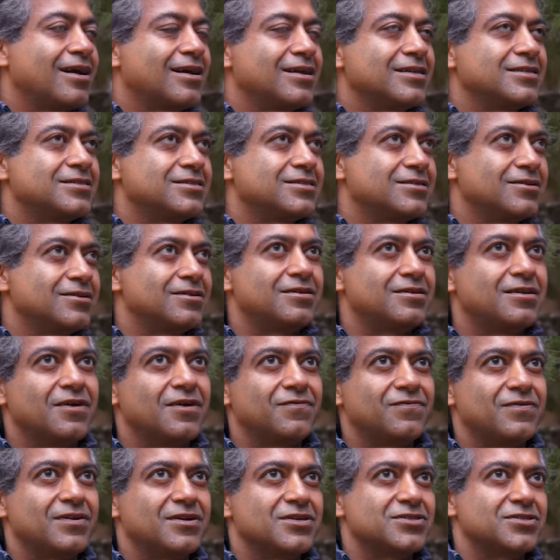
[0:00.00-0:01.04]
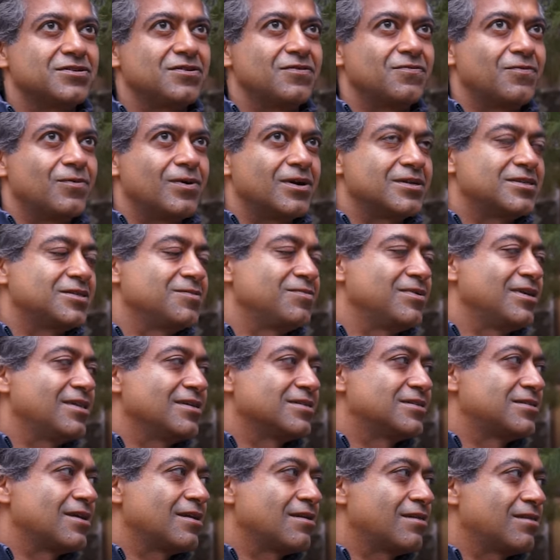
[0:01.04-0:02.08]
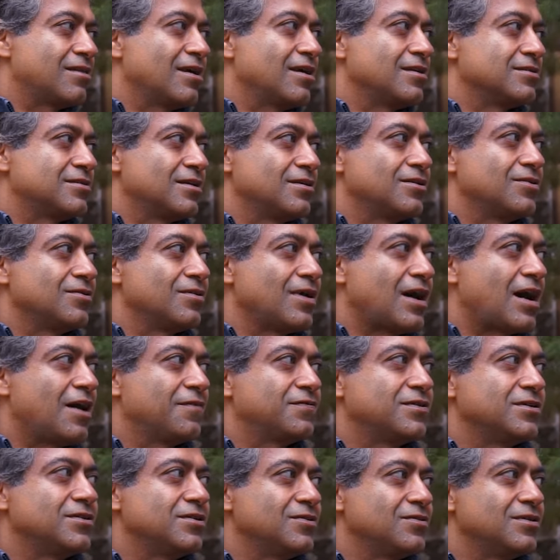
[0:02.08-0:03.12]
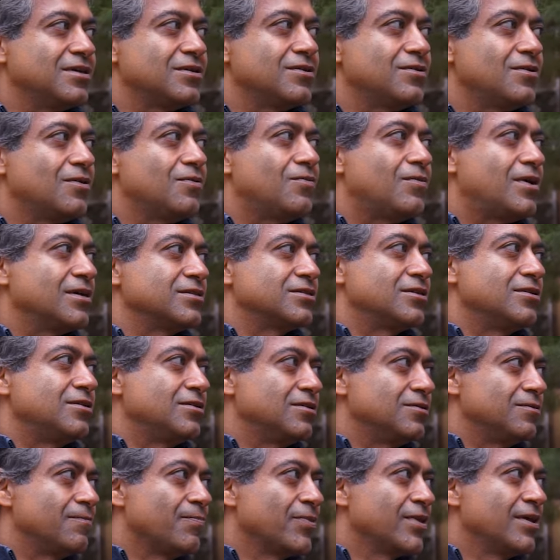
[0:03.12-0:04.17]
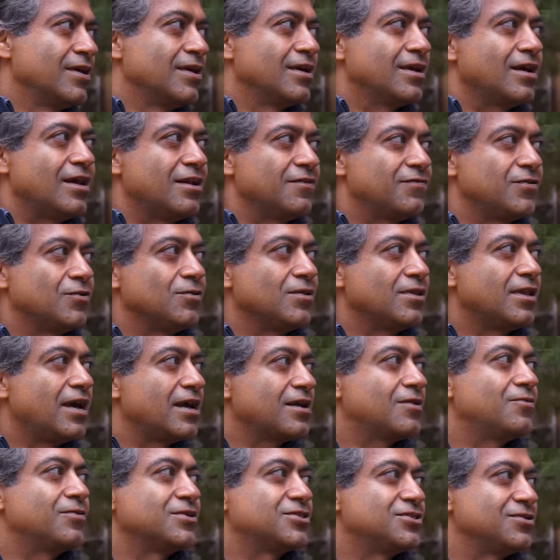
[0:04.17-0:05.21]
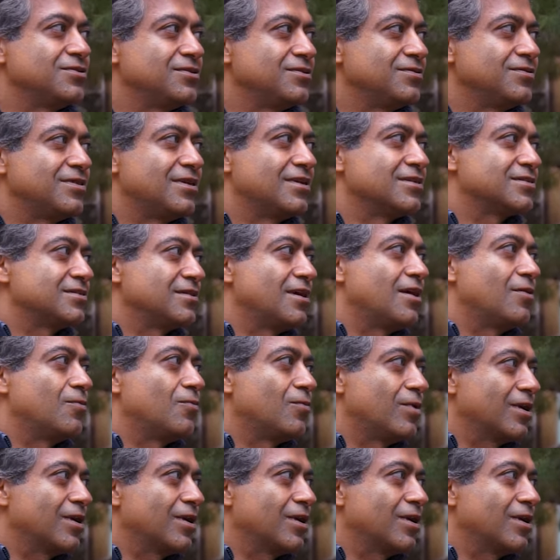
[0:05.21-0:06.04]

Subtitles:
I consider the definition of work to be the set of things that you have to do that you don't want to do. And if you like what you do, then it's not